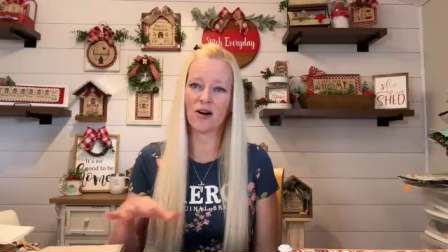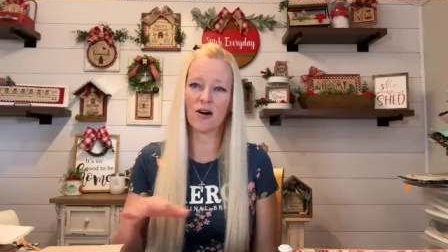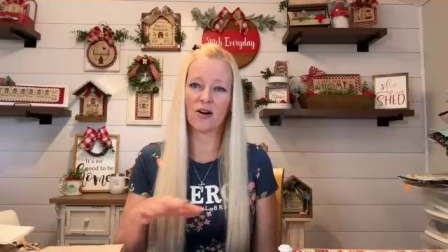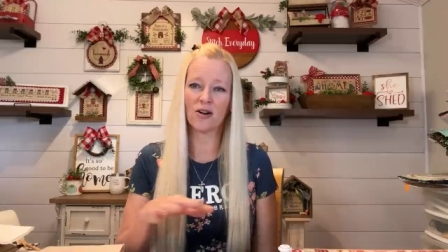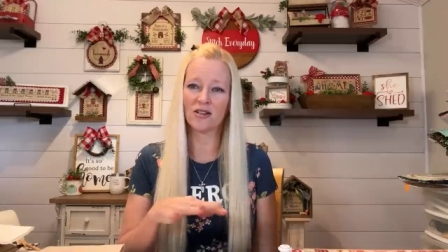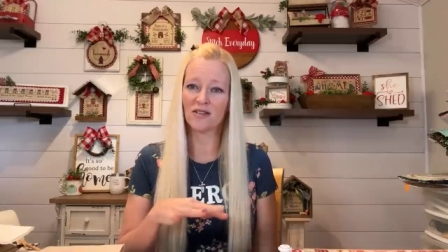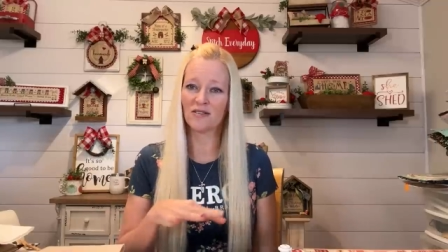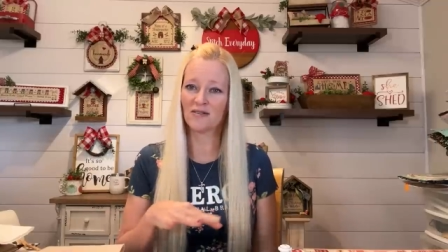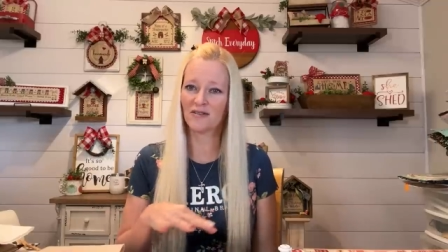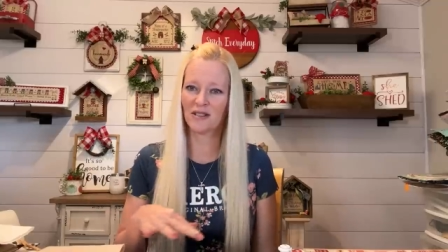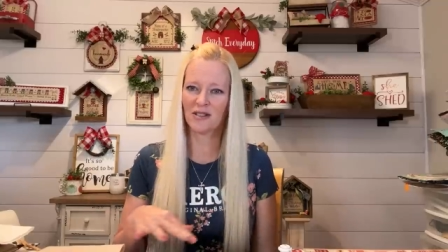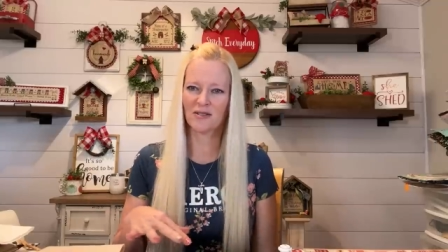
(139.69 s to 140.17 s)

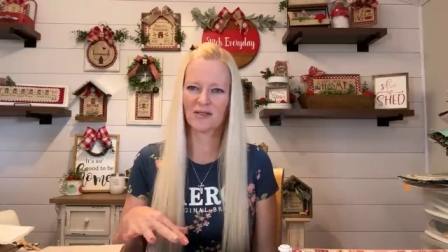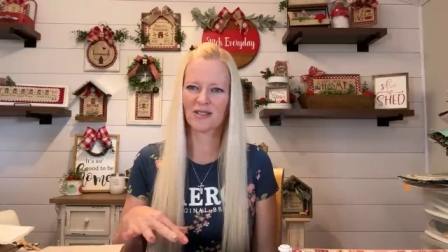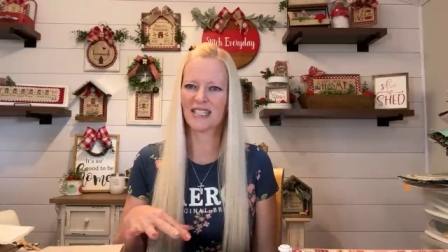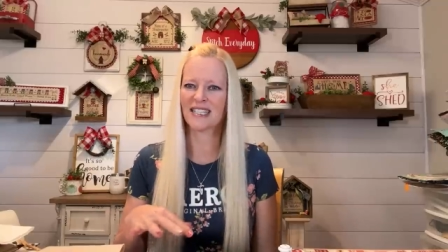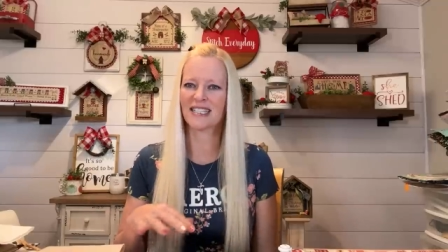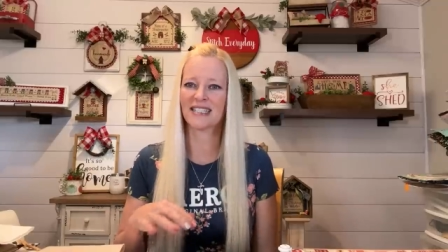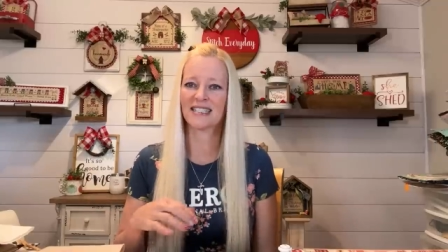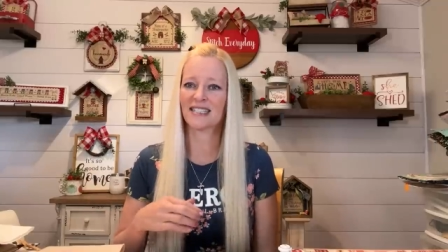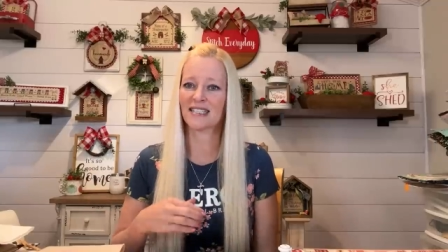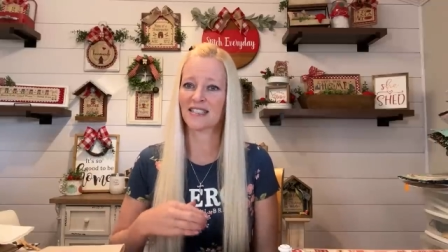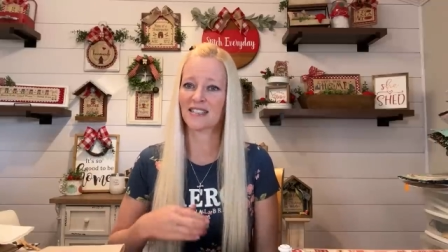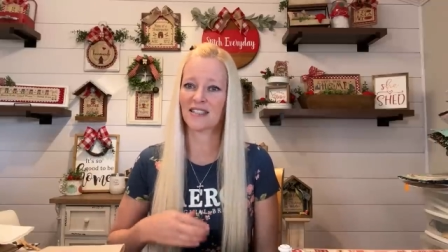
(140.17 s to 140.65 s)
all of there's
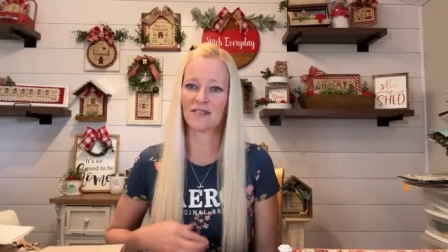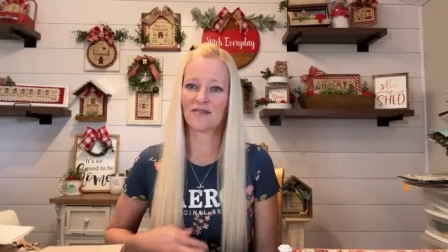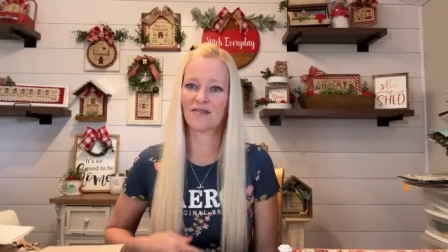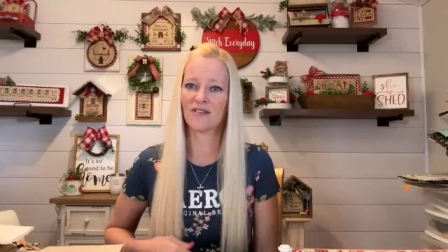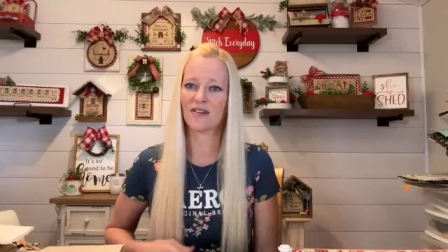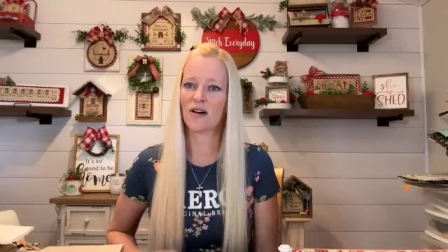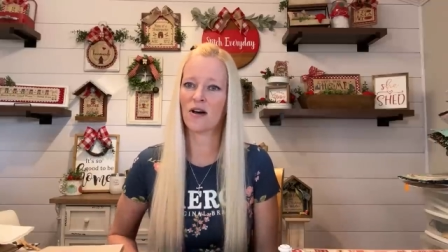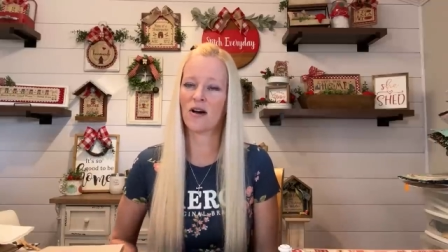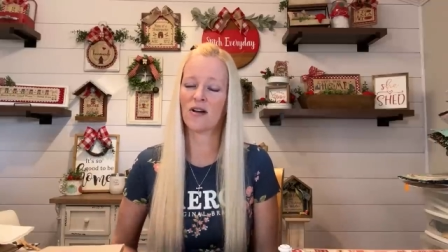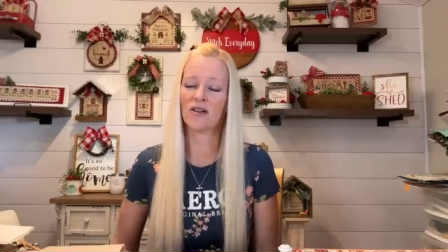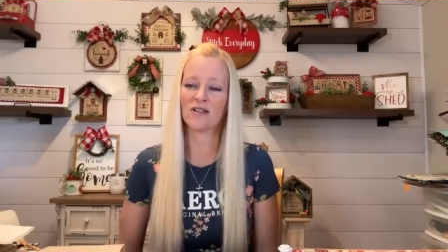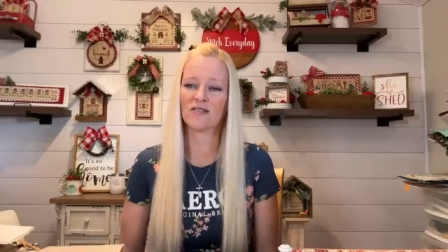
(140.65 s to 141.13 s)
like six of
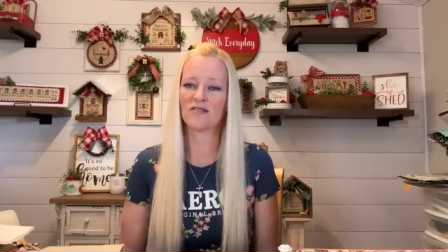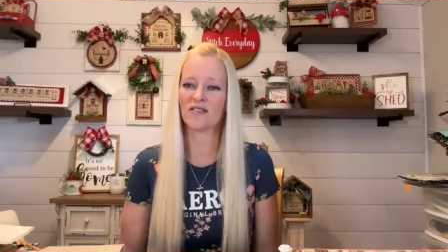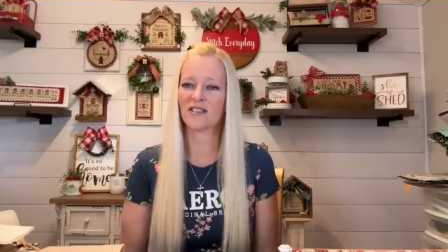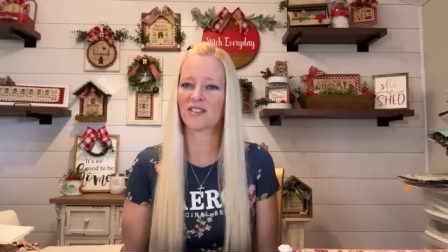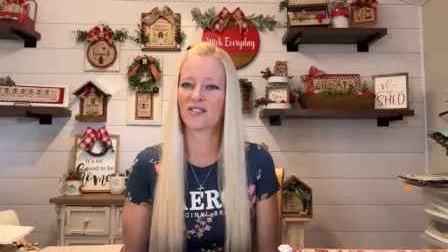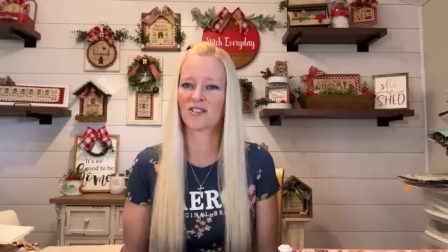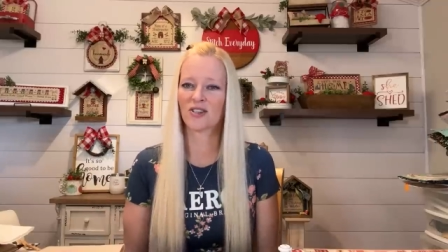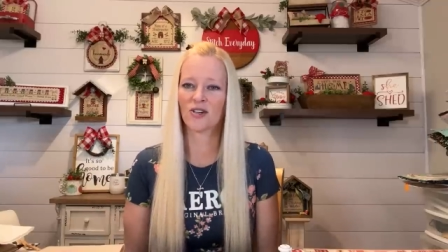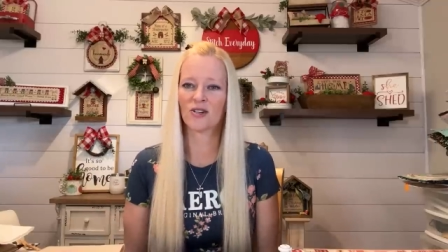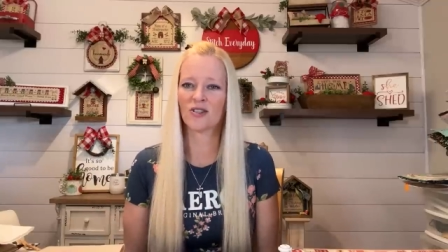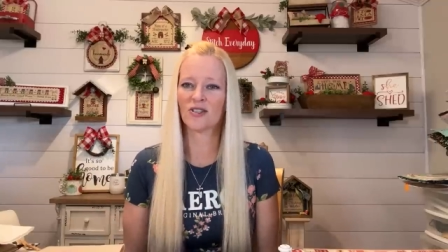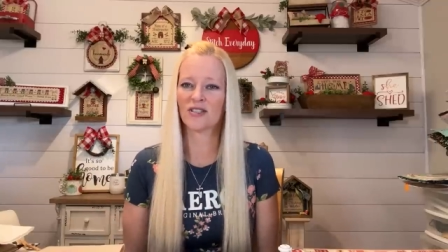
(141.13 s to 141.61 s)
all of
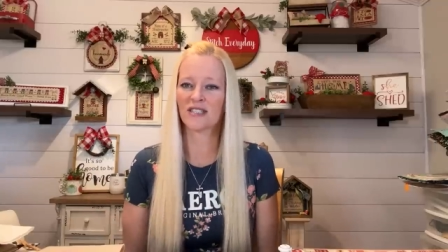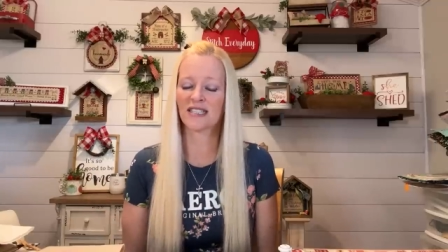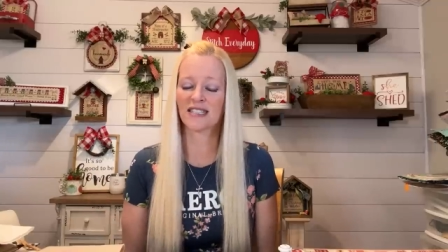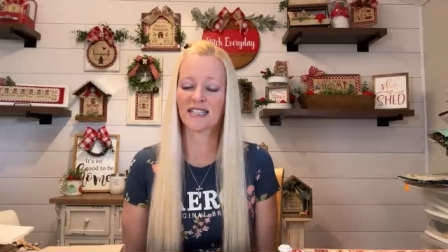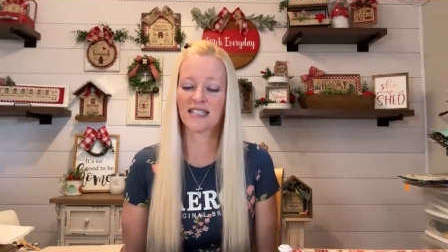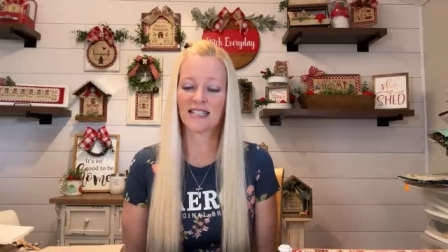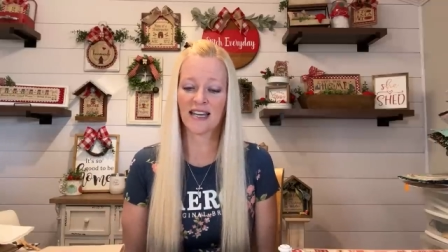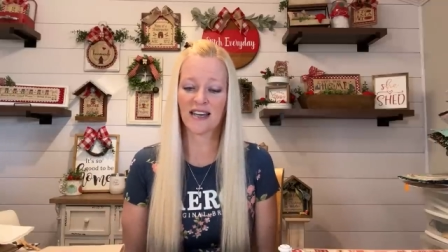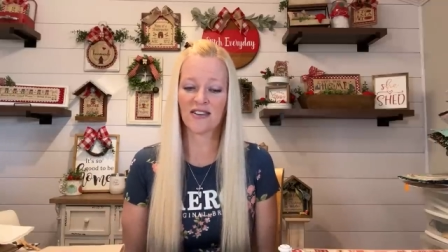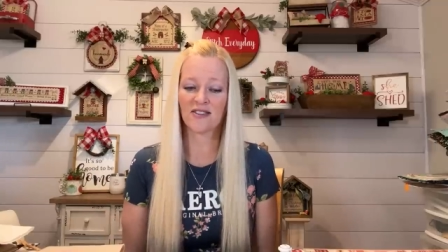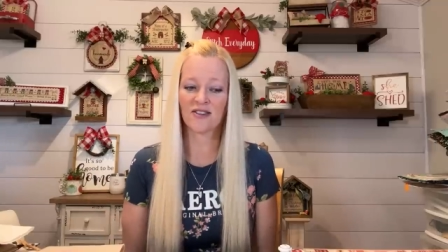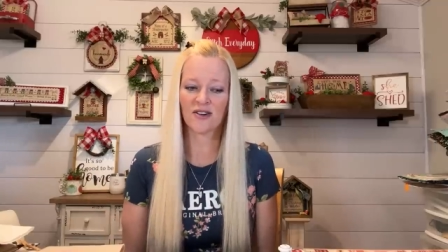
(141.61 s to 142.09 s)
us girls
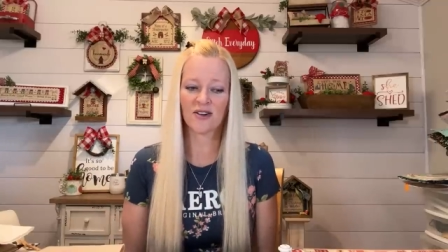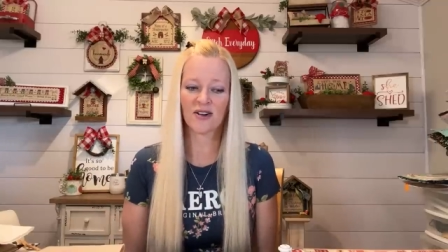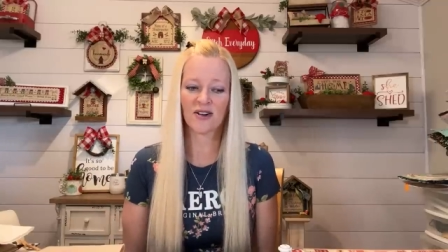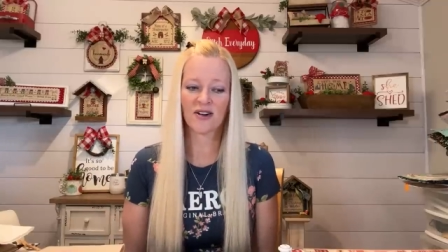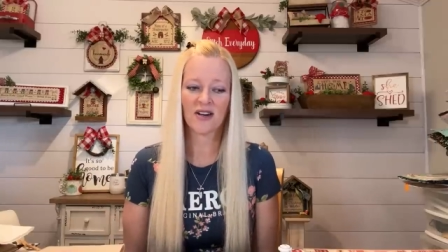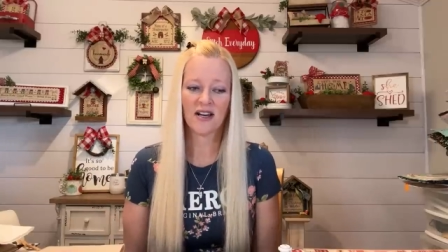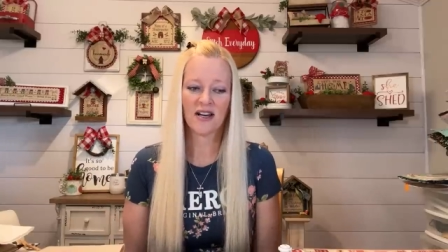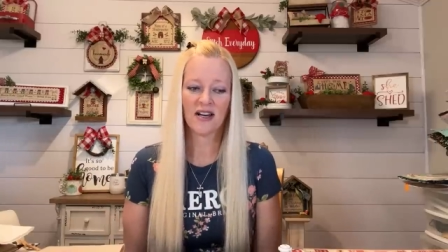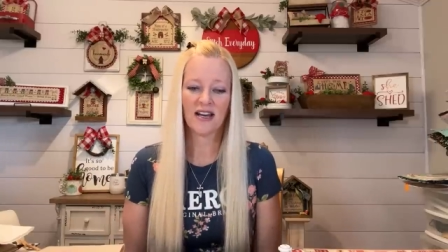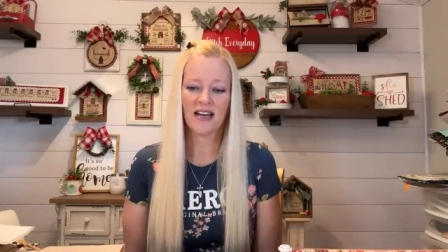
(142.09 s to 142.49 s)
together,